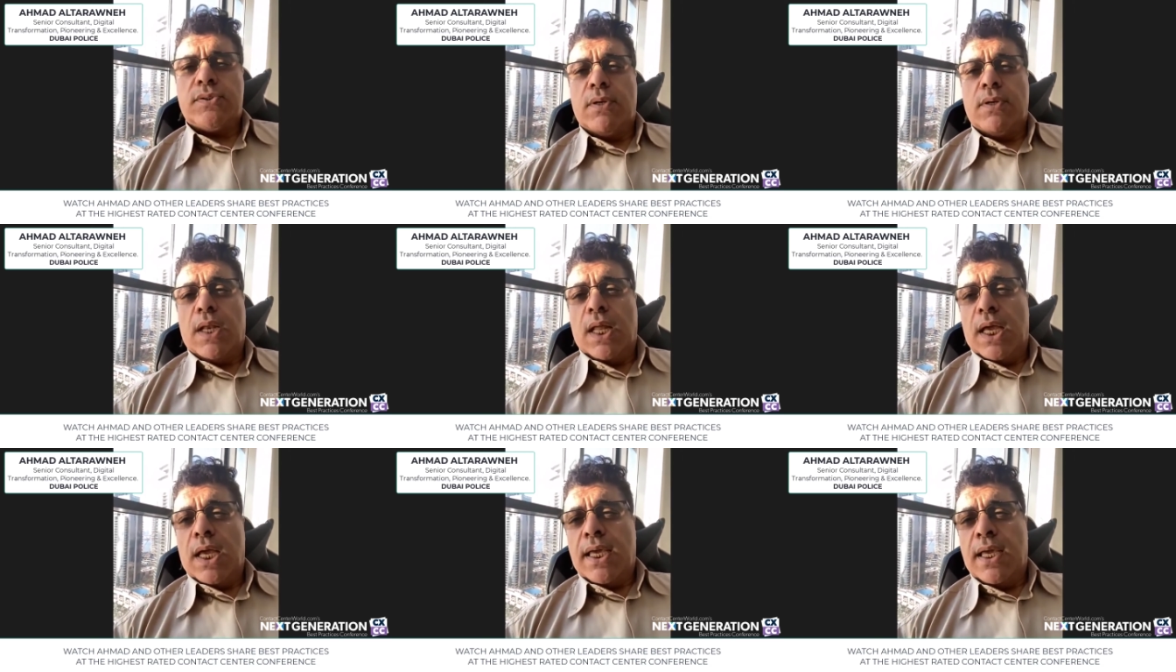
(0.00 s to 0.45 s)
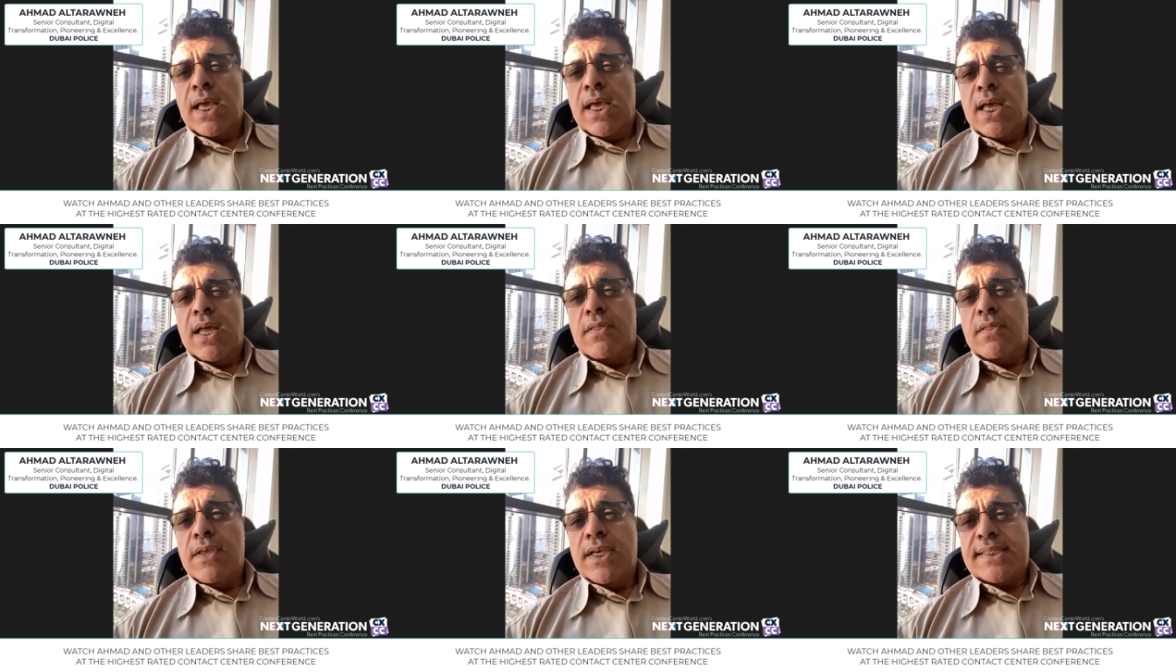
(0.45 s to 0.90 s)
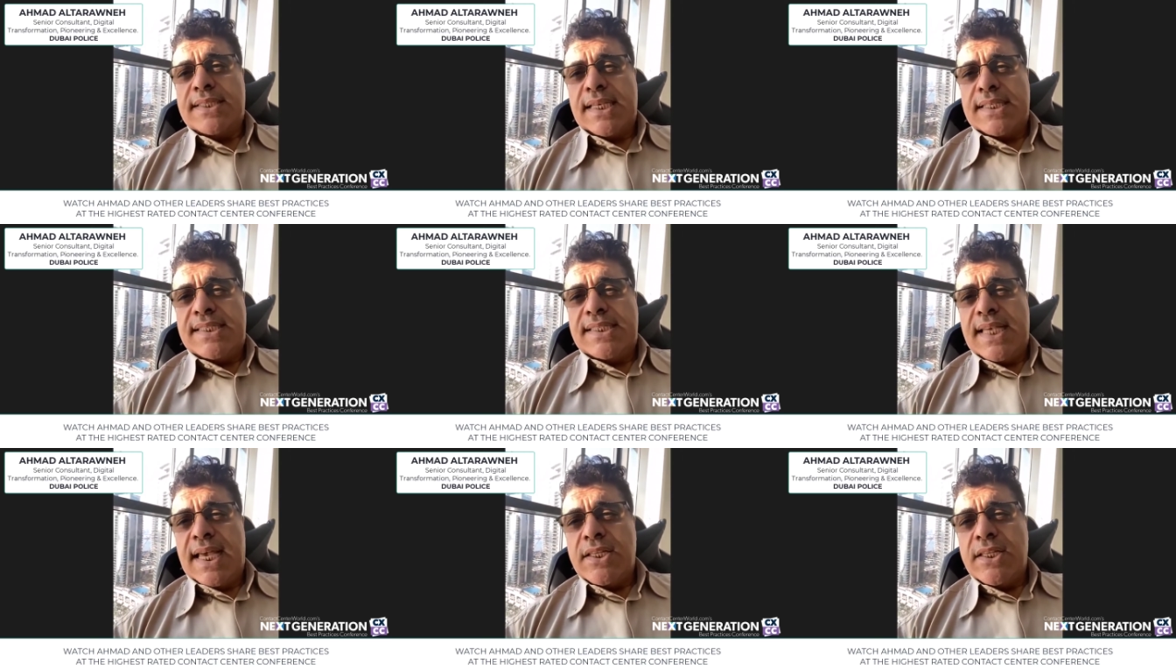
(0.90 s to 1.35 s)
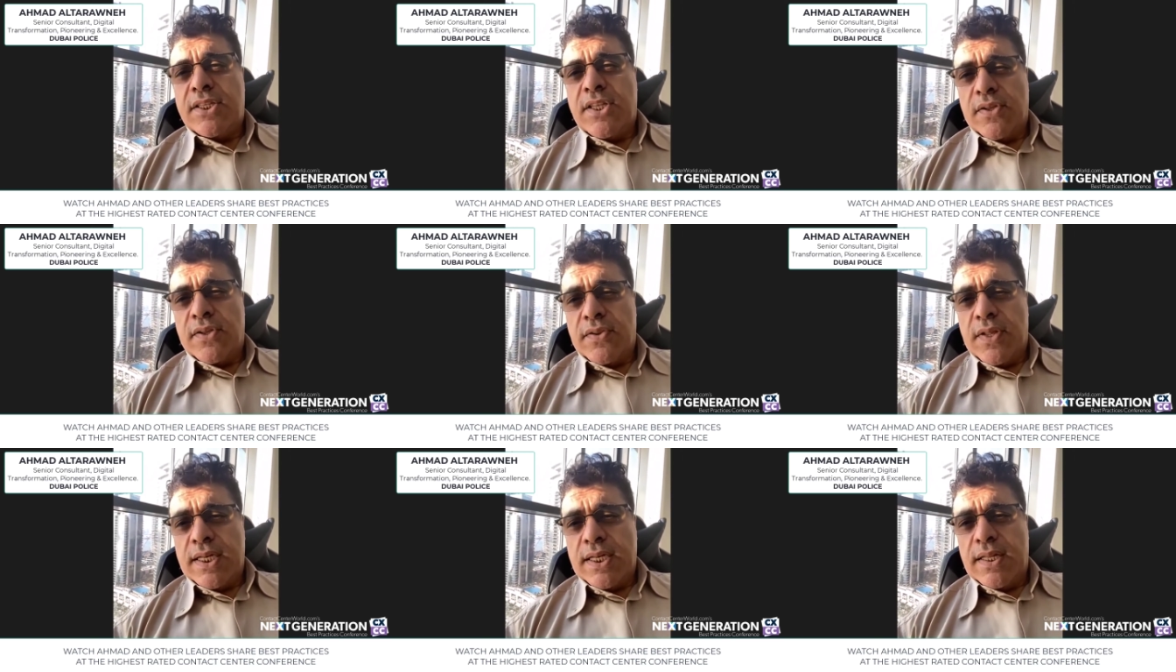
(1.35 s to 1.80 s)
like there's a
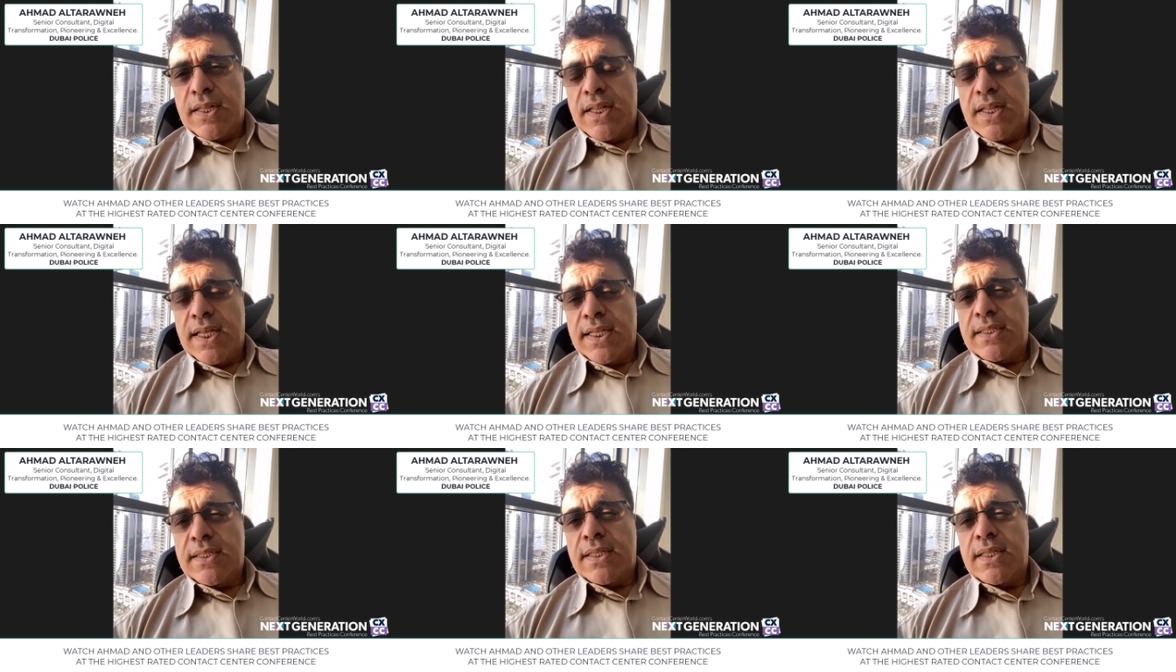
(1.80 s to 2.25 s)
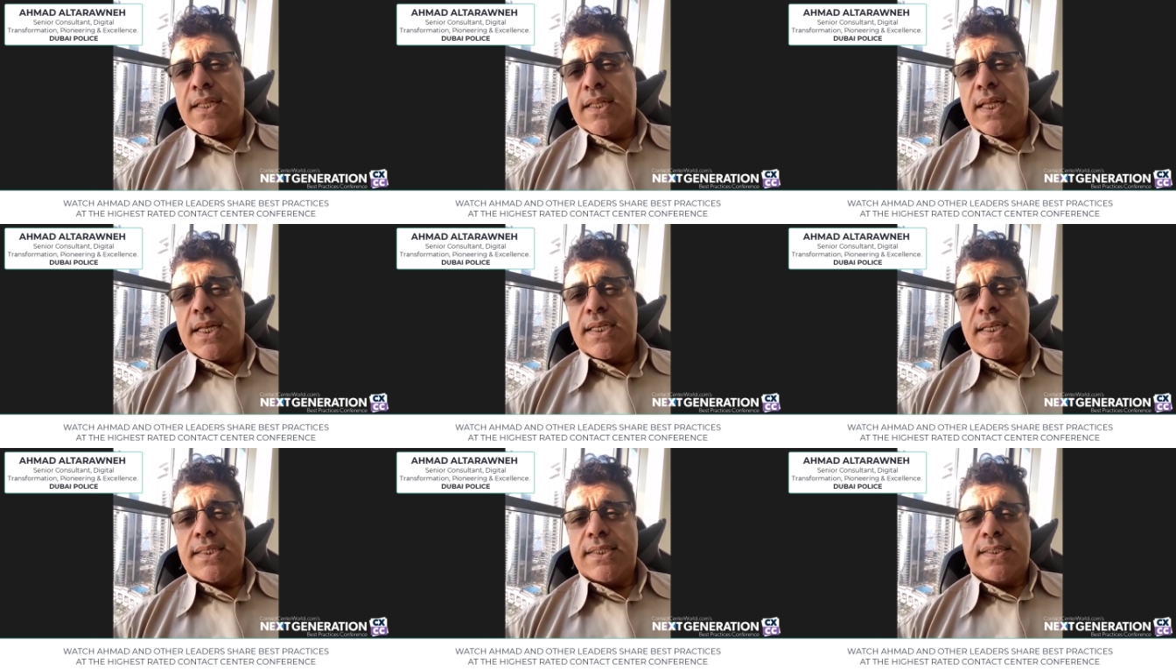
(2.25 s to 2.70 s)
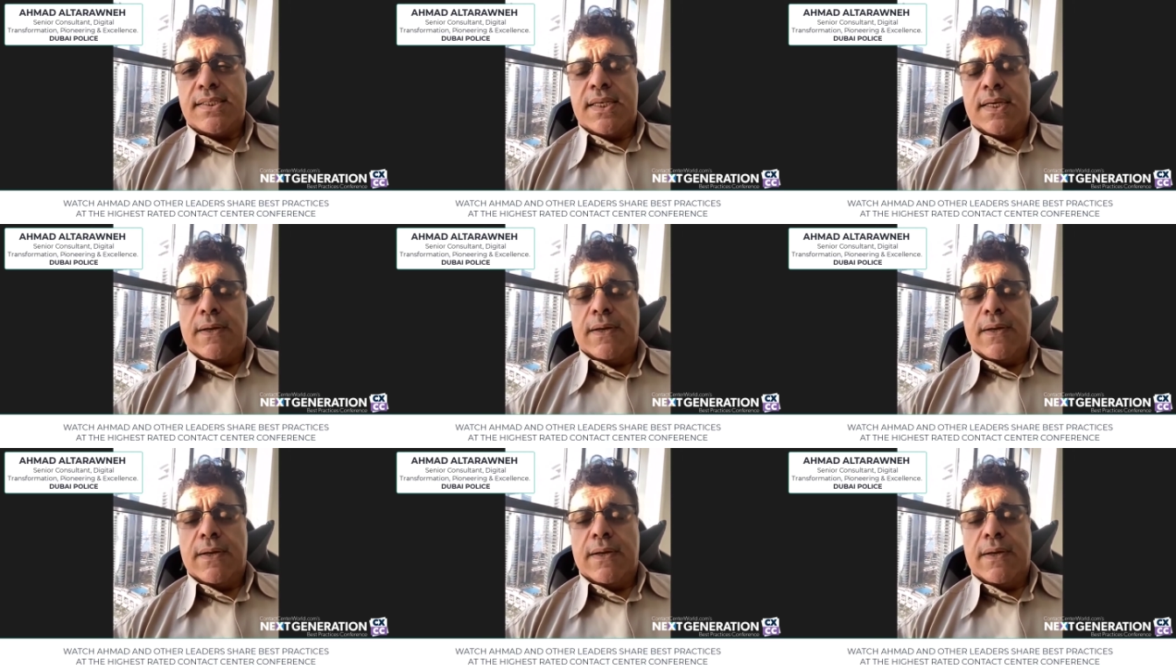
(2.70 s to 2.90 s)
center that is